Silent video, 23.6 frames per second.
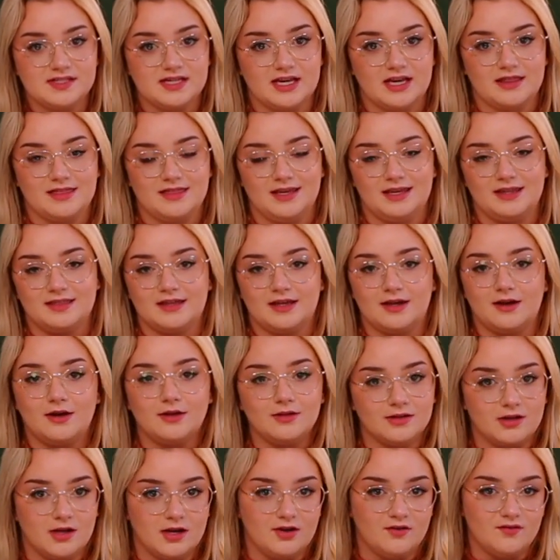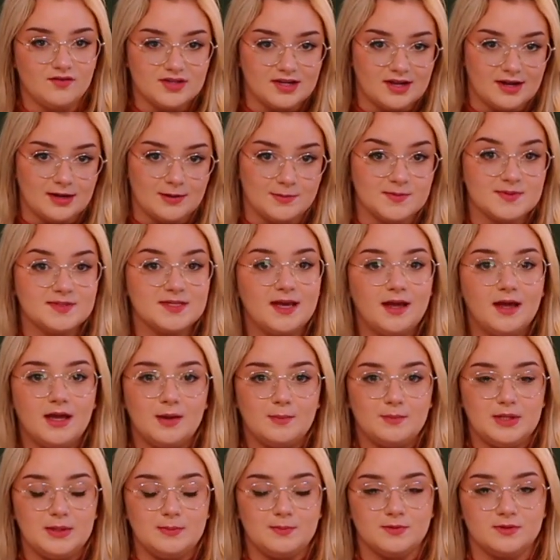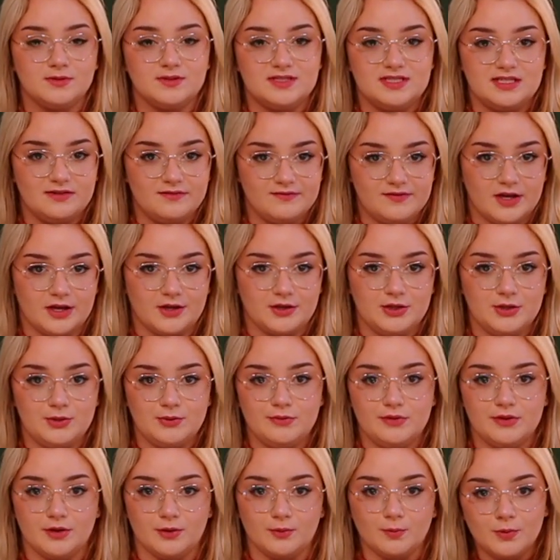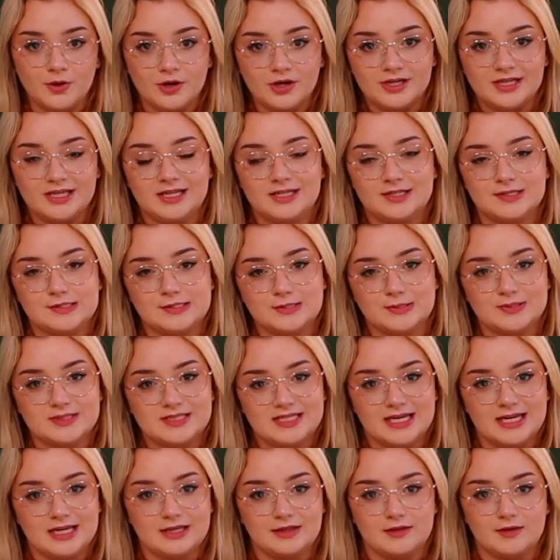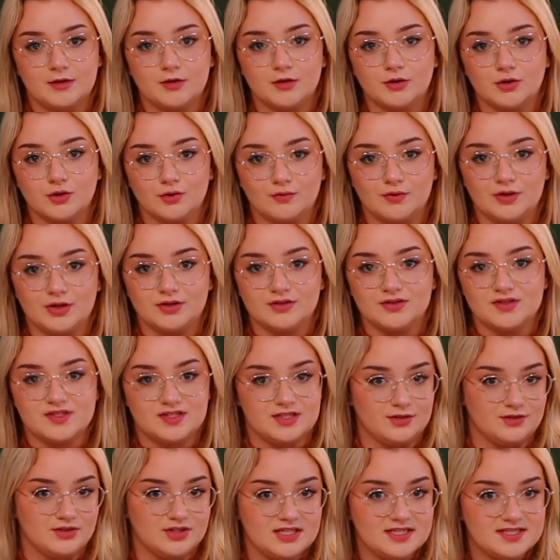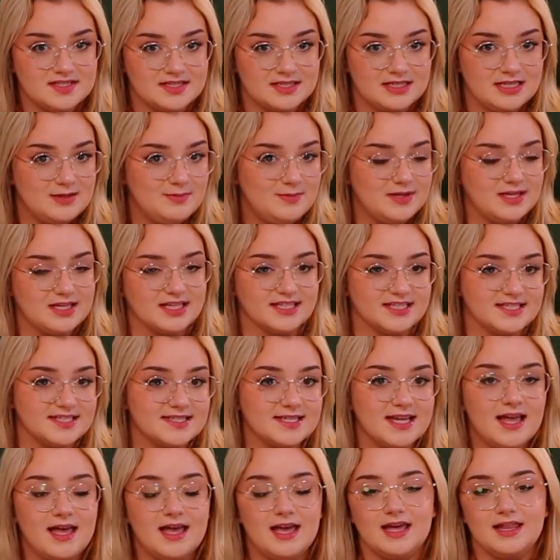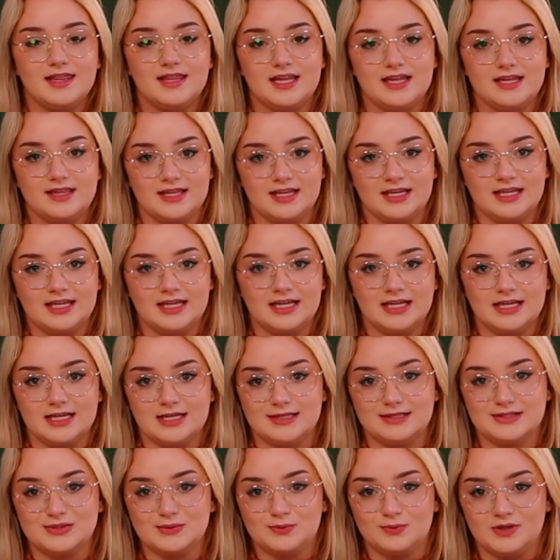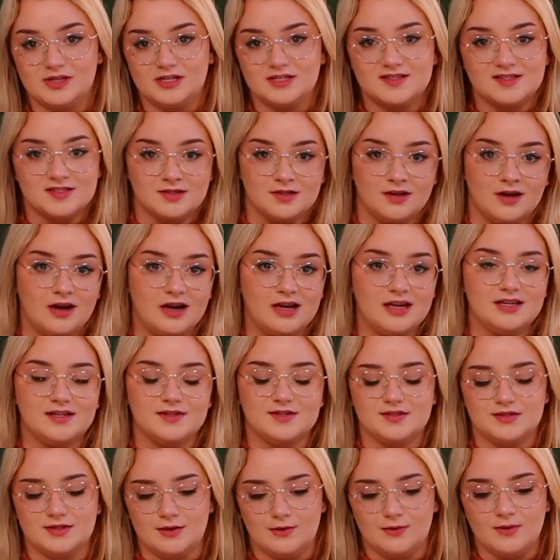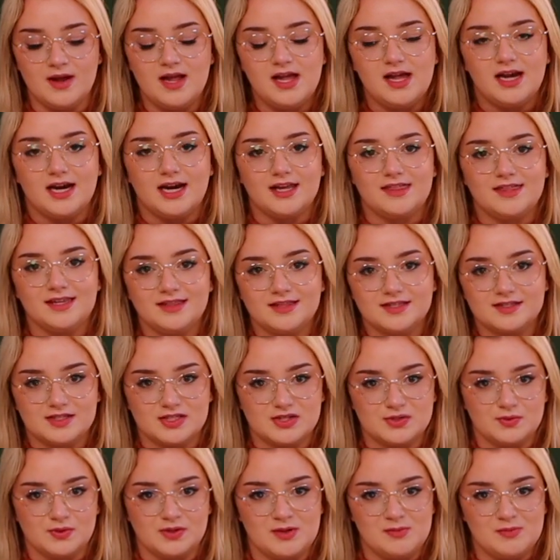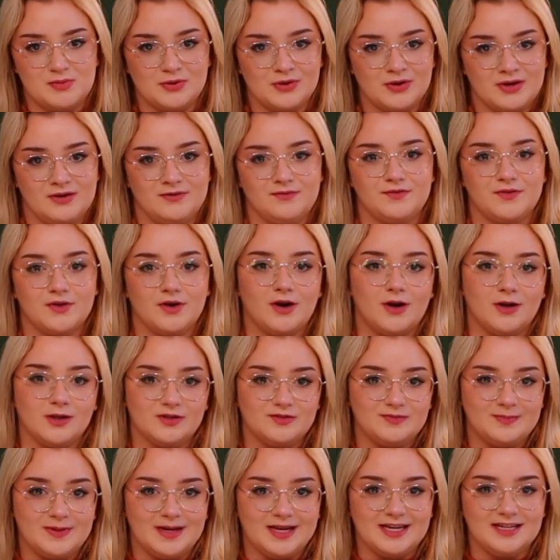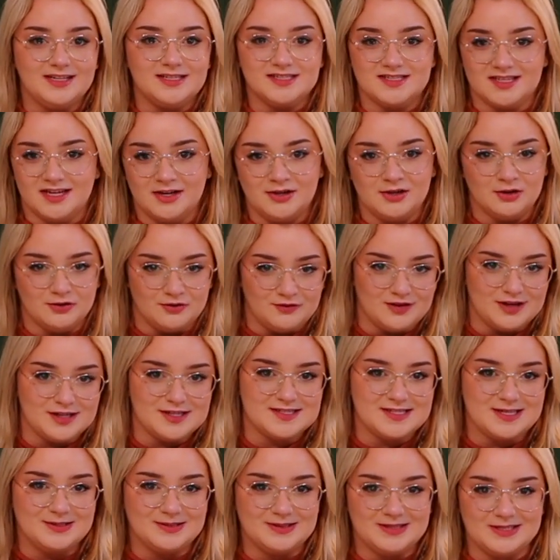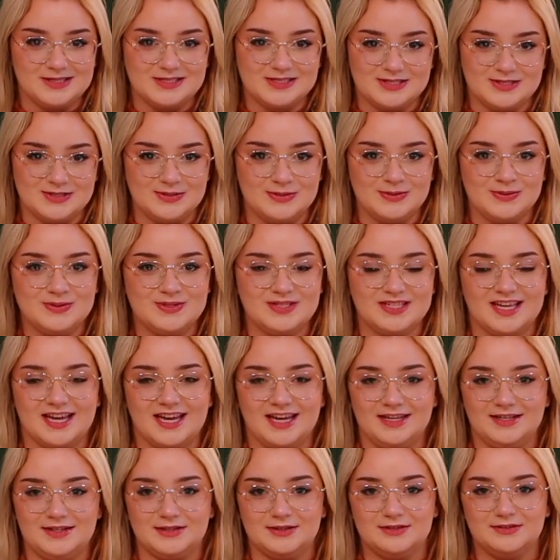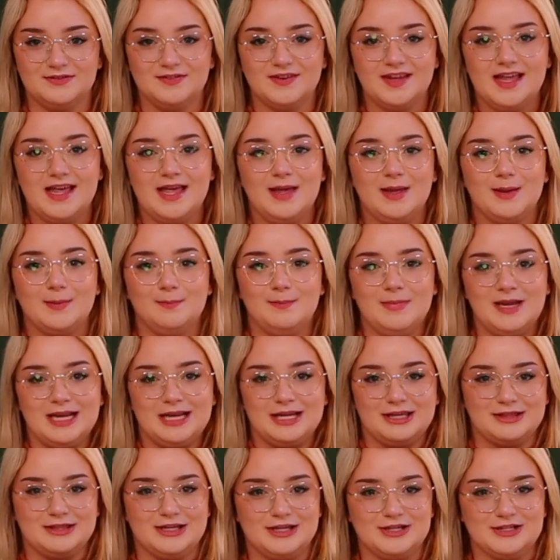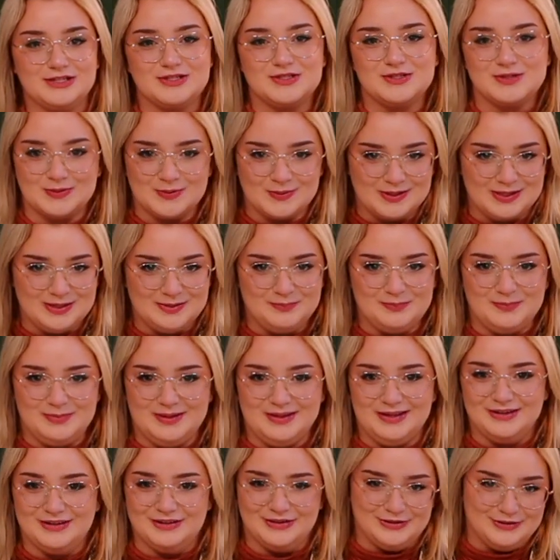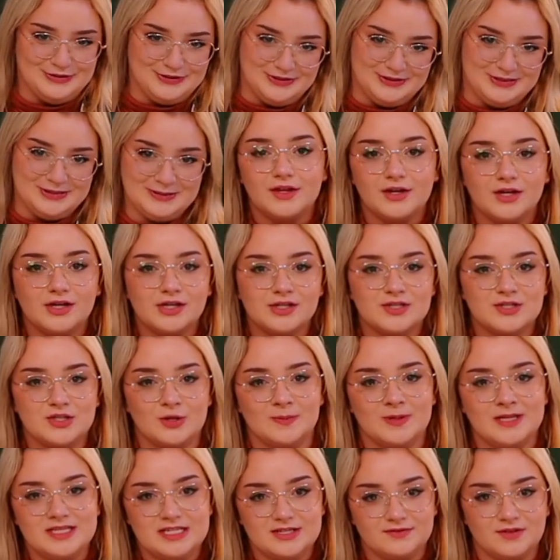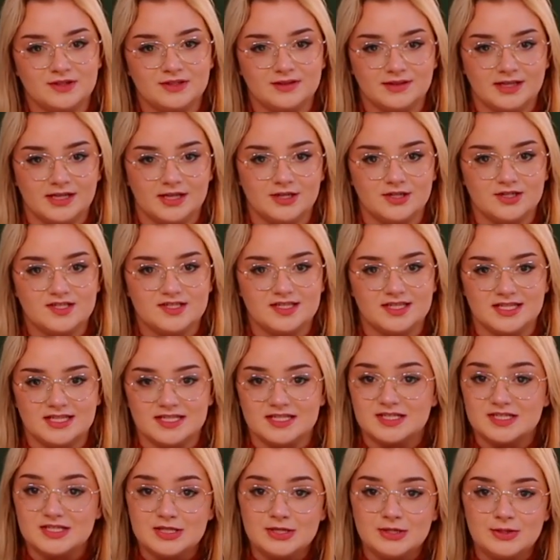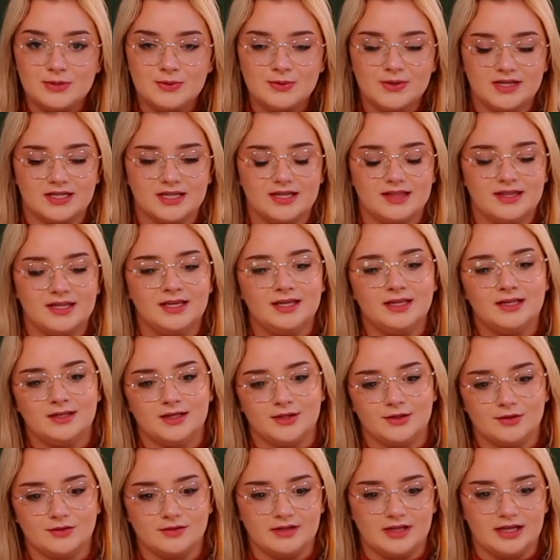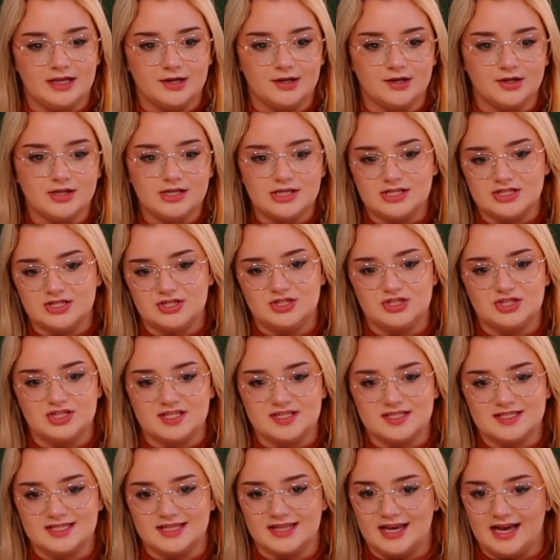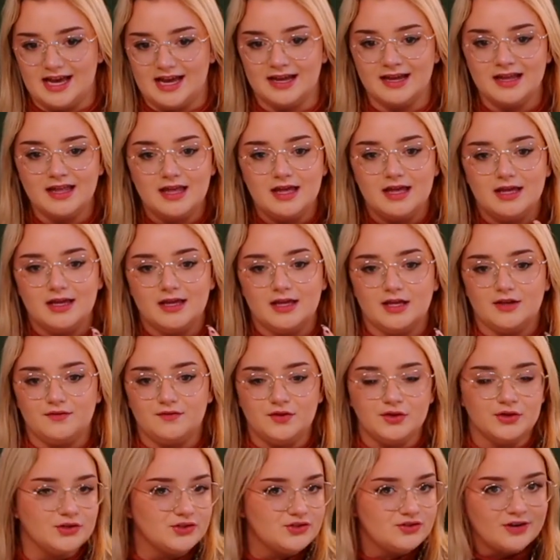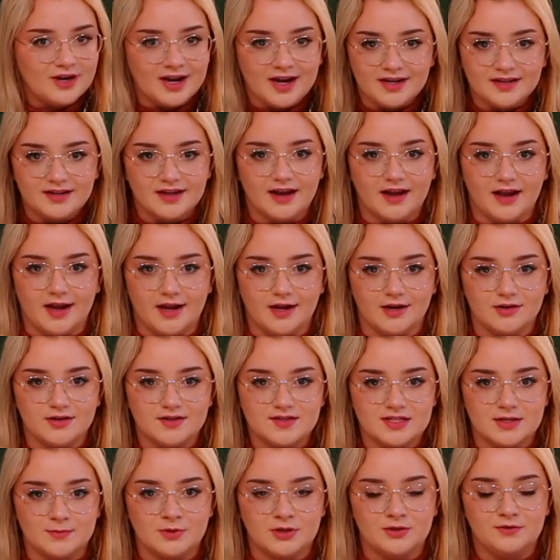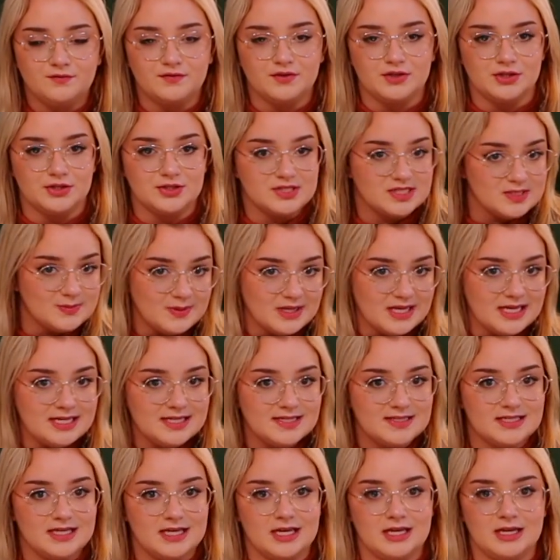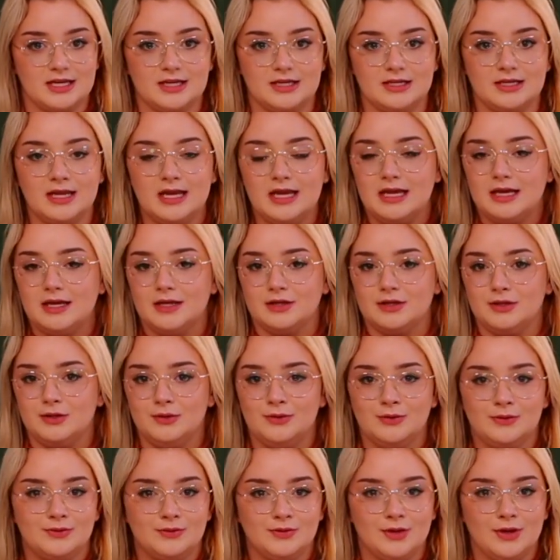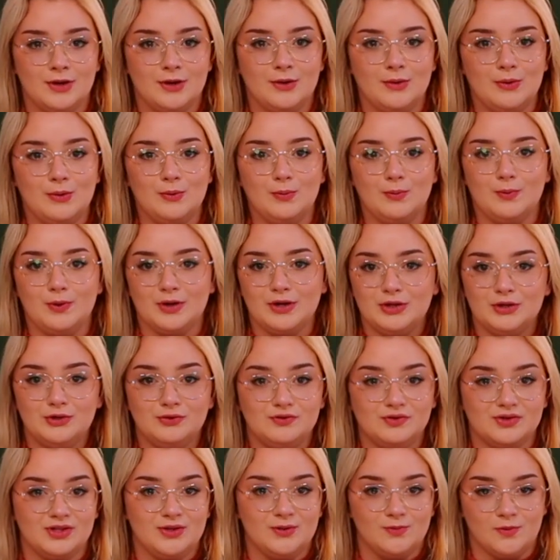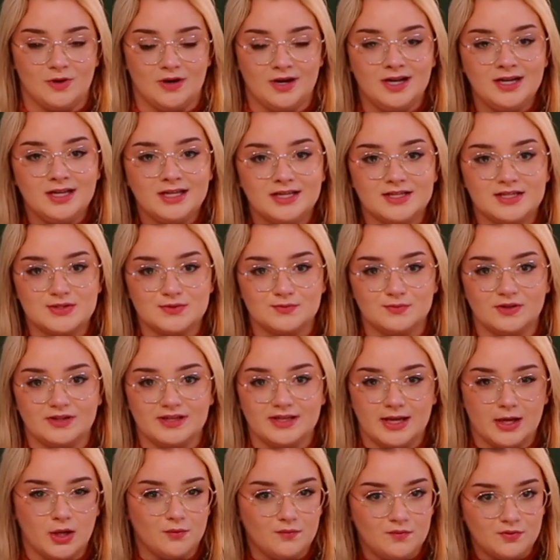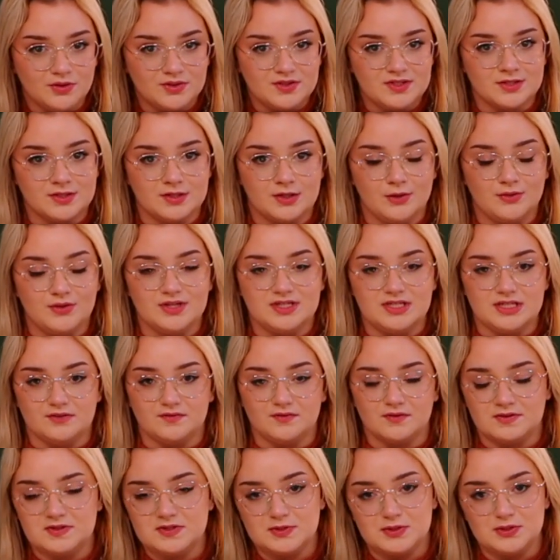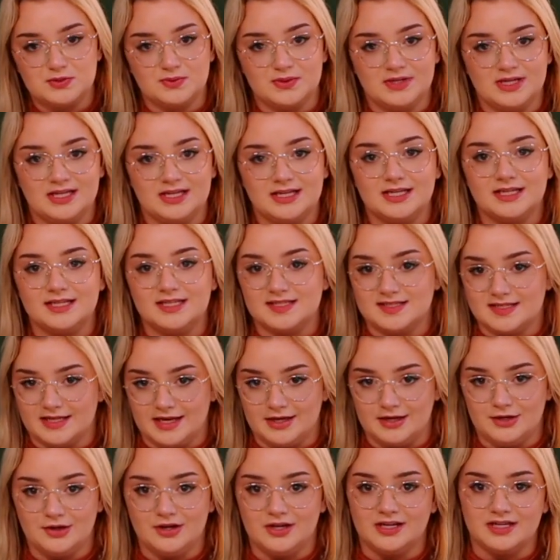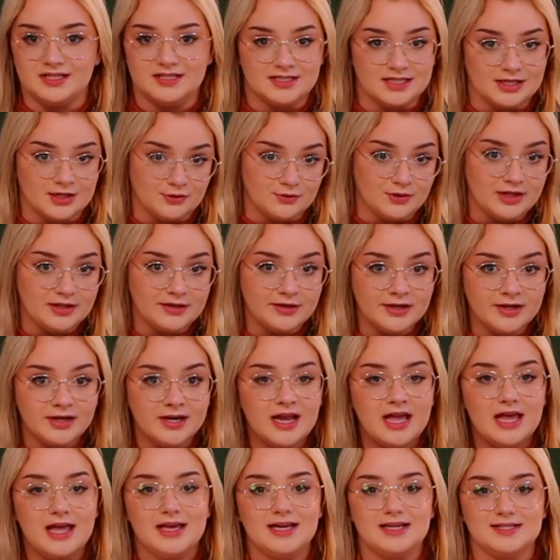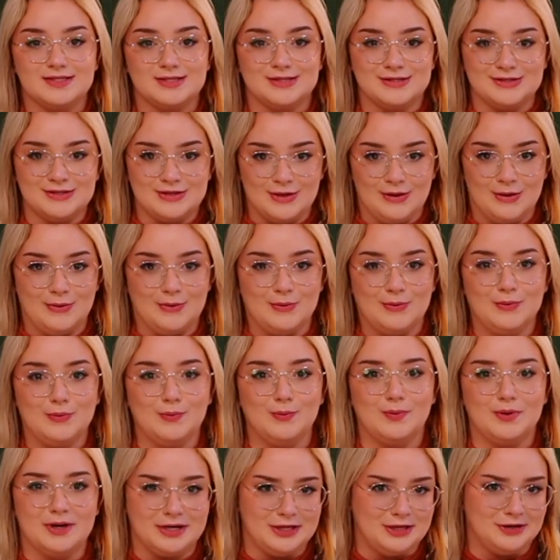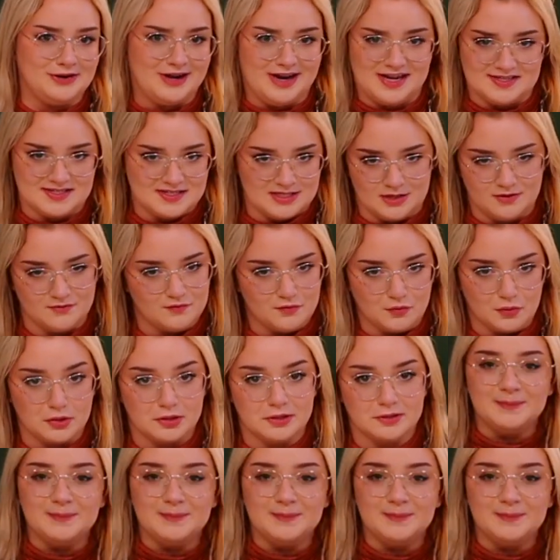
I think that a lot of times people devalue their work and don't take their career seriously because they think it is what it's not. And so I think this is really important for all of my designer friends out there to kind of make their story be heard. There are so many different layers to this too, and I think another layer is just that if you're trying to hire someone for your space and you don't know what you really want, it's really helpful to know the difference between a designer and a decorator to know what you're asking for.